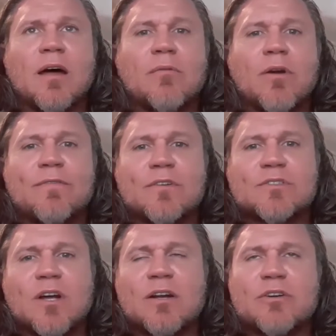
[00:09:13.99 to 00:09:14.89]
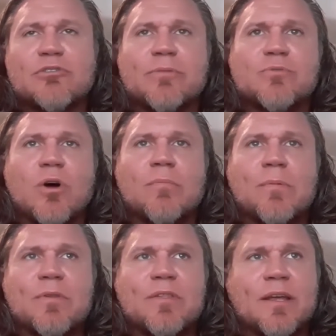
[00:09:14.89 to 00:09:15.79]
When I first got into crypto, I
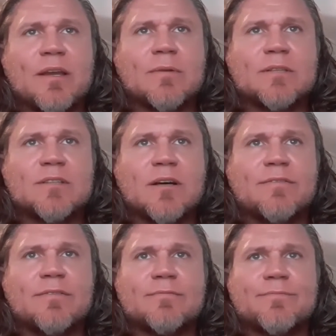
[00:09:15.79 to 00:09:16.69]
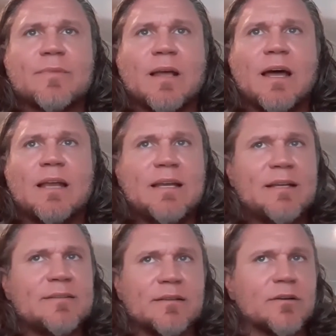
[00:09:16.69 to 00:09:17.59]
remember thinking to myself, I
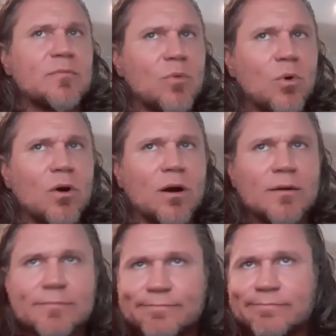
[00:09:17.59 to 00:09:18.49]
need to learn more.